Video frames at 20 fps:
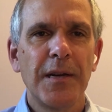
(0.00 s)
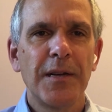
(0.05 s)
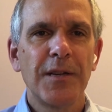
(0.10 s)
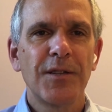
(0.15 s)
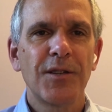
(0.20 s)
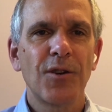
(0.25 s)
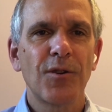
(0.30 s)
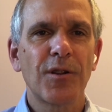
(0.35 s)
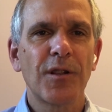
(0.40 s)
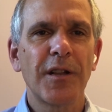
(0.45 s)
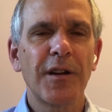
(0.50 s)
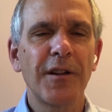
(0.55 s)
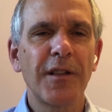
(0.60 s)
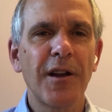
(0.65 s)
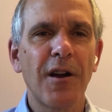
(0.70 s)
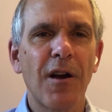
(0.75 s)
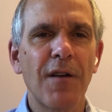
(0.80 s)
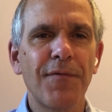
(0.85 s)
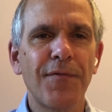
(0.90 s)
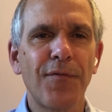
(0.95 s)
So clearly
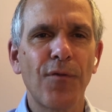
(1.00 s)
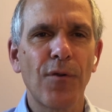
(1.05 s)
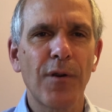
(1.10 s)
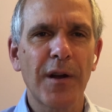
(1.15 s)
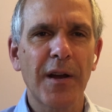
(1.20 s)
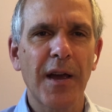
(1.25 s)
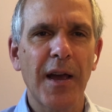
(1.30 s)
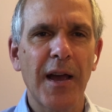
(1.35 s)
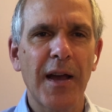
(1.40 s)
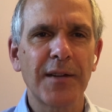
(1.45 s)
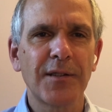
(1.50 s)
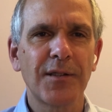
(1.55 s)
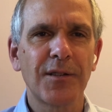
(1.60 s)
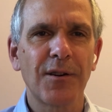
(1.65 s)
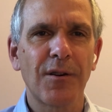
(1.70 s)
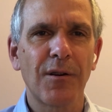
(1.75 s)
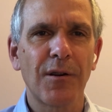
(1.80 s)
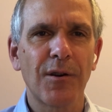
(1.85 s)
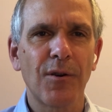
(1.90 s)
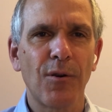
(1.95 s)
our forecasts are